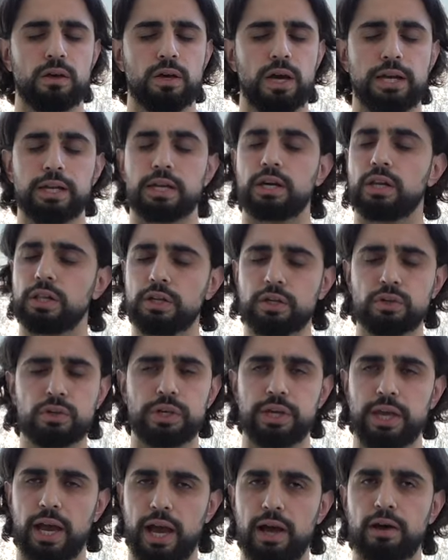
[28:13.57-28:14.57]
and
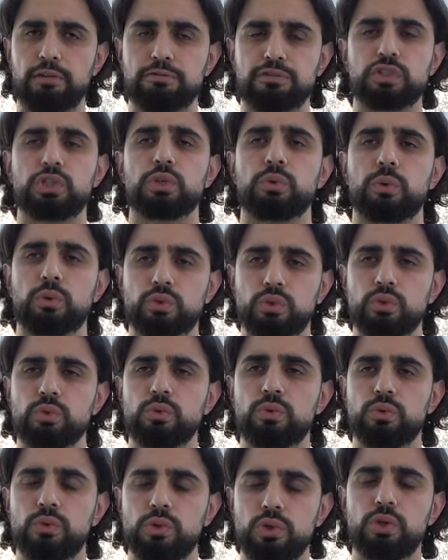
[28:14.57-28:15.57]
clearly have zero
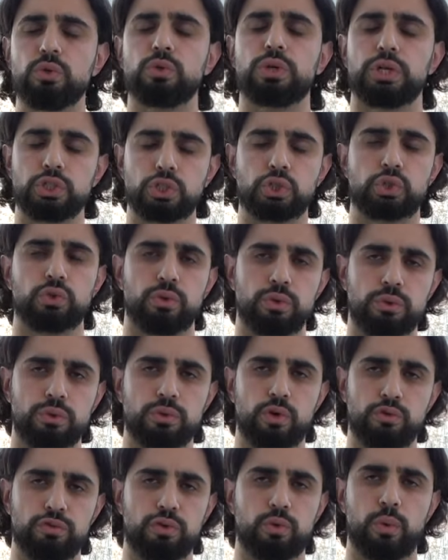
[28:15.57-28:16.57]
to no control
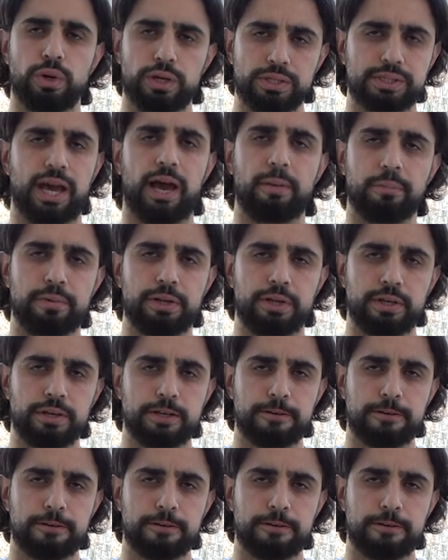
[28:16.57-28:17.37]
over what is happening.